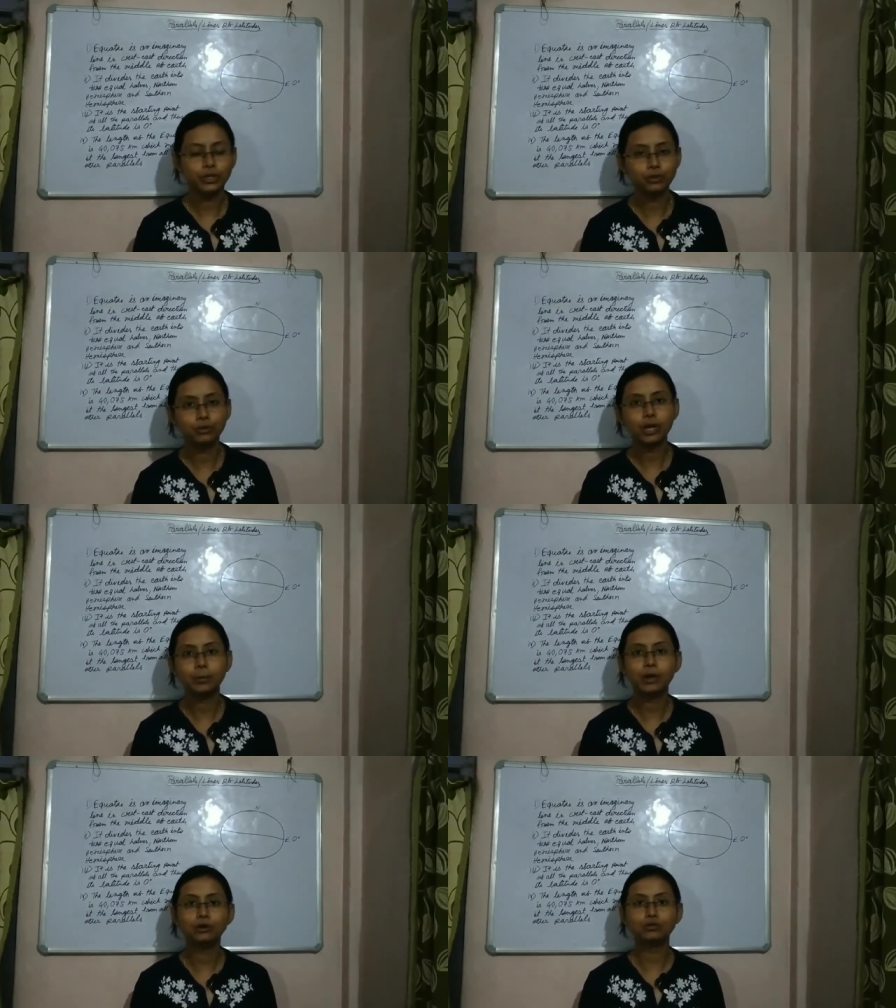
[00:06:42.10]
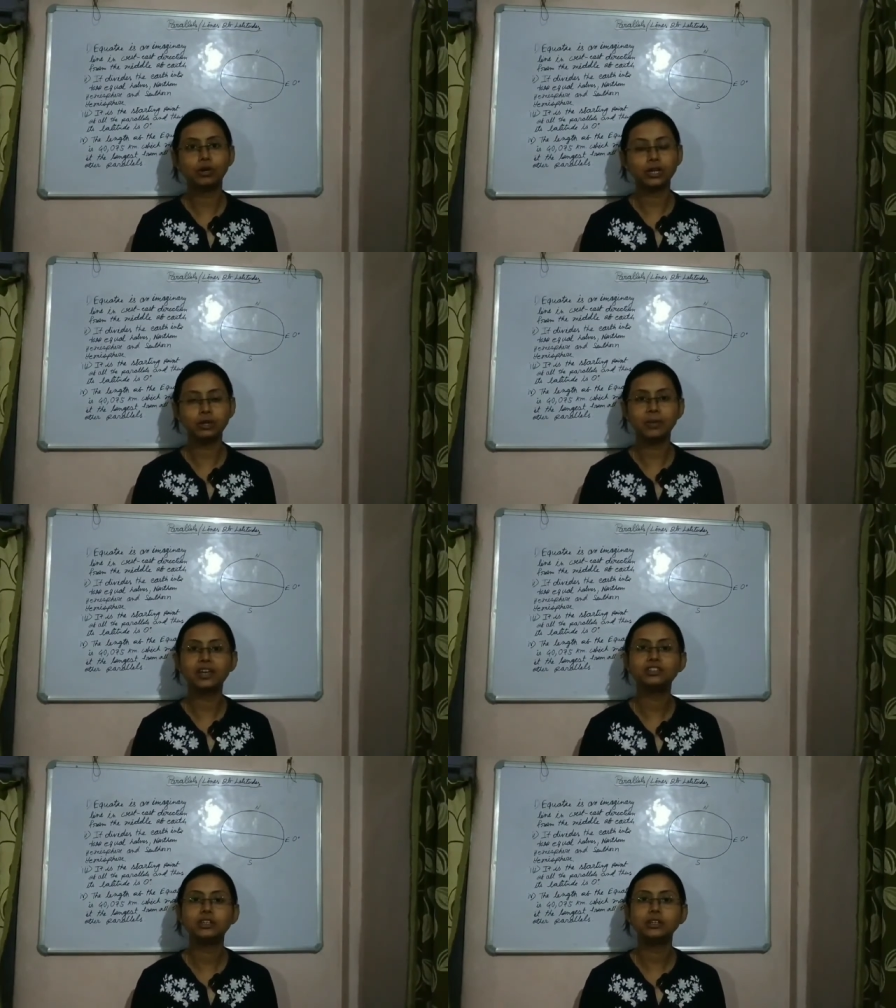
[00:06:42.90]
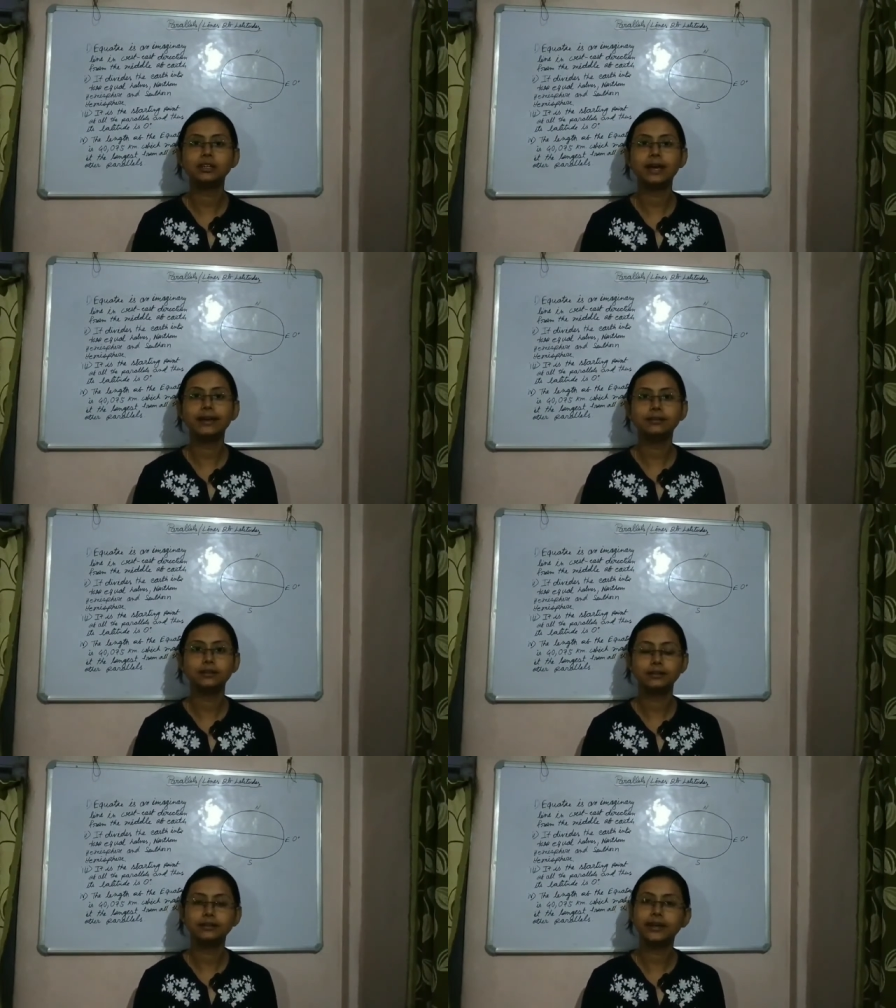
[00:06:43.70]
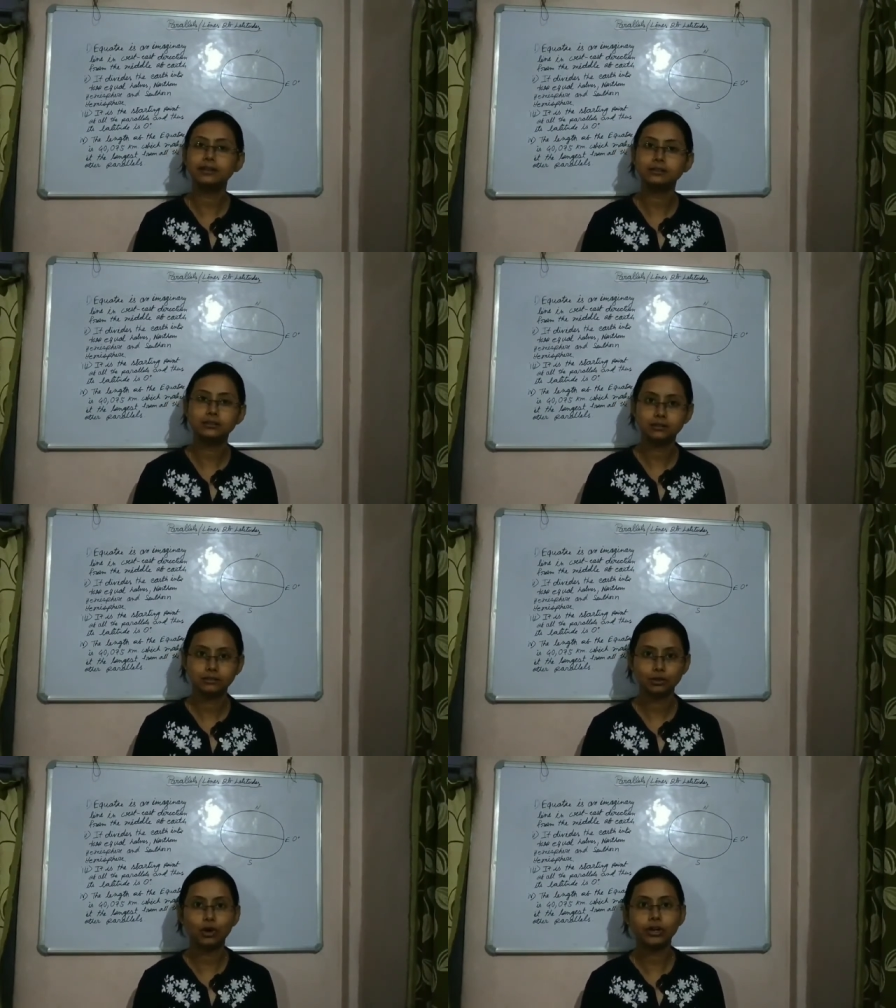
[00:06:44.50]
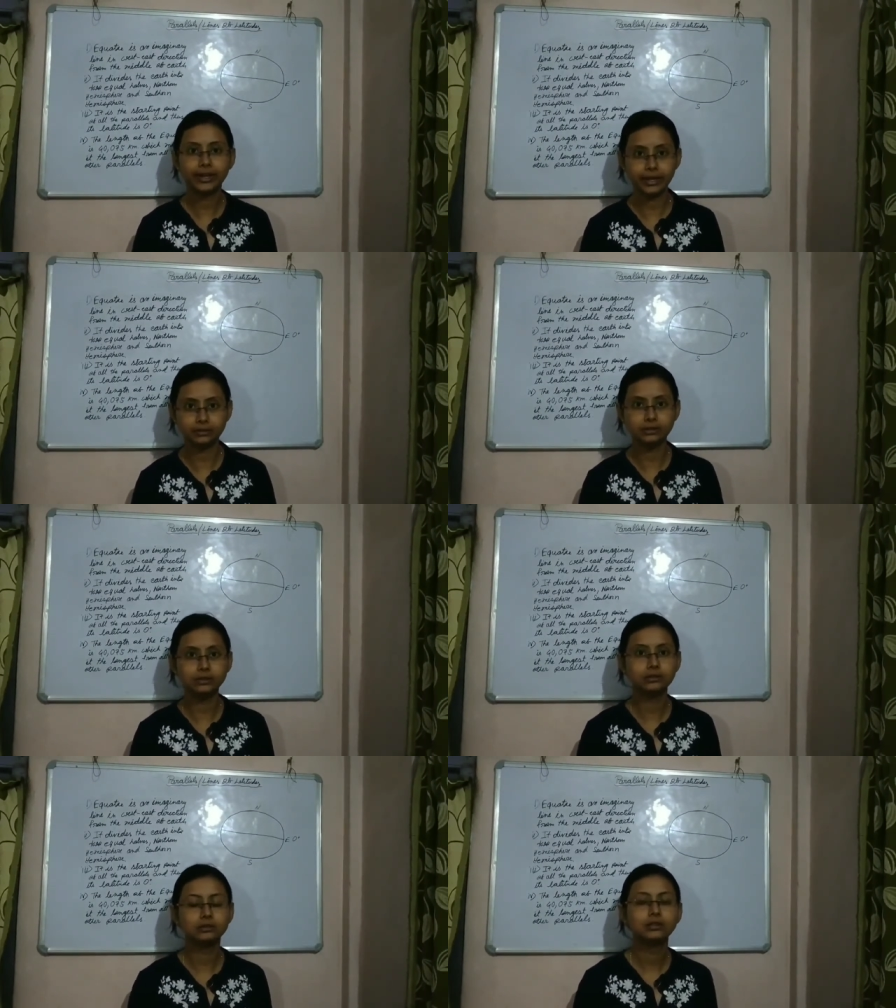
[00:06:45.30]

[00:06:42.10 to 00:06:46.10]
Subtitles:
know about one imaginary line that is called axis,